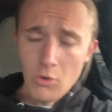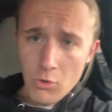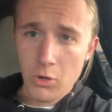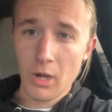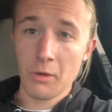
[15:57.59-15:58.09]

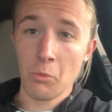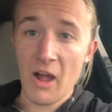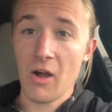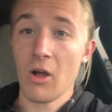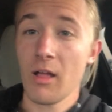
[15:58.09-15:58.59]
Whew, and
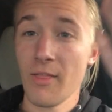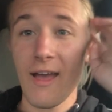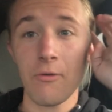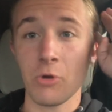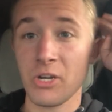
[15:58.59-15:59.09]
wow,
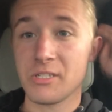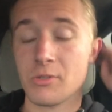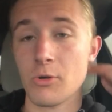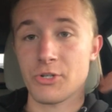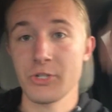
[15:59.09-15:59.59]
that was
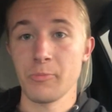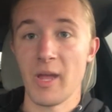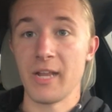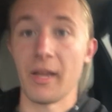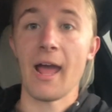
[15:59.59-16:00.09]
Horseshoe Bend.